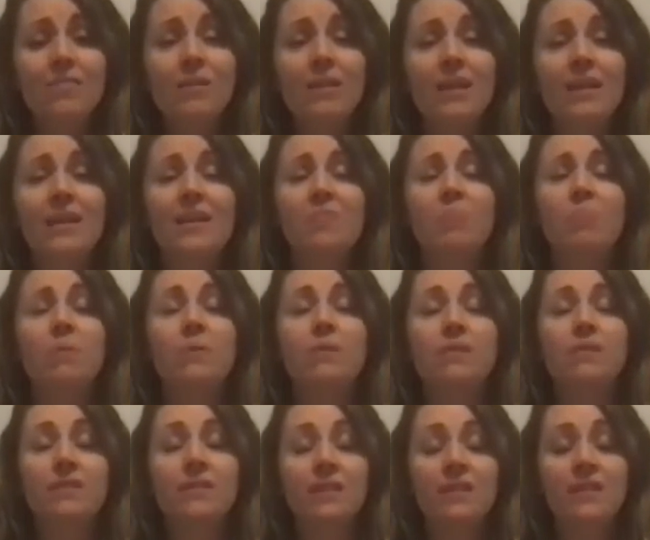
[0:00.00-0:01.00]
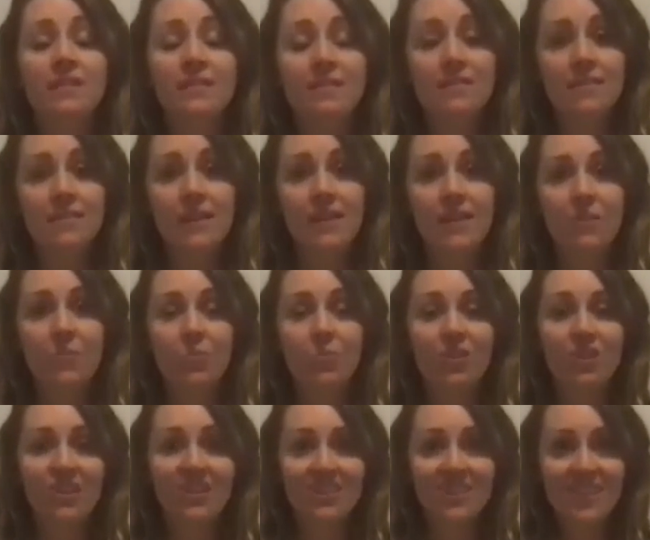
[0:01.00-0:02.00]
but any burdens, any
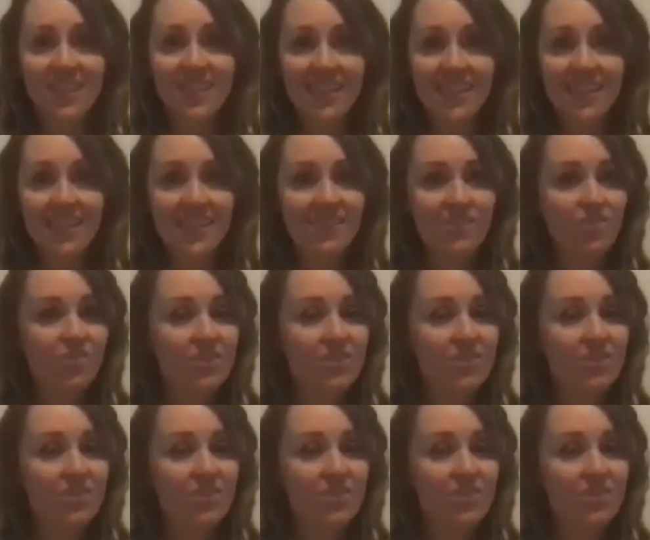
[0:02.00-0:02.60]
worries,